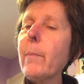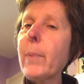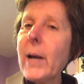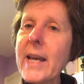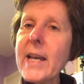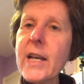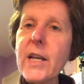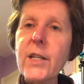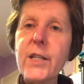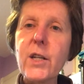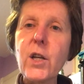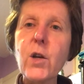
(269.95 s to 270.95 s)

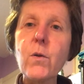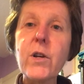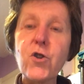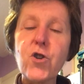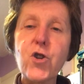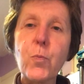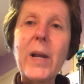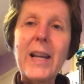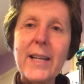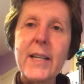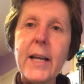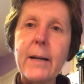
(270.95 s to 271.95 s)
please, it should be
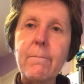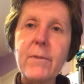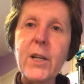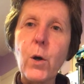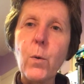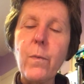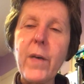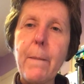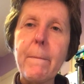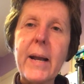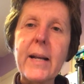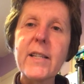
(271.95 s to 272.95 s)
listening. So that
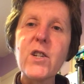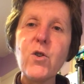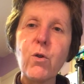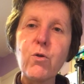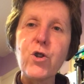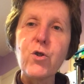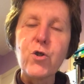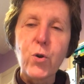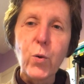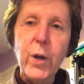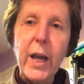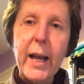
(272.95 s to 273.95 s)
means not
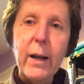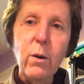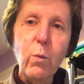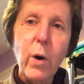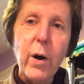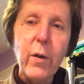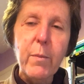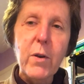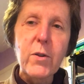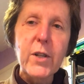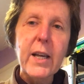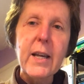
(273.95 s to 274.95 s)
talking while the
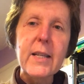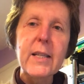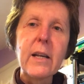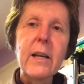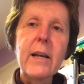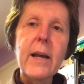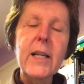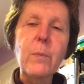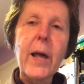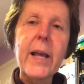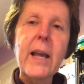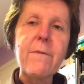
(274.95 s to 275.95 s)
music is playing.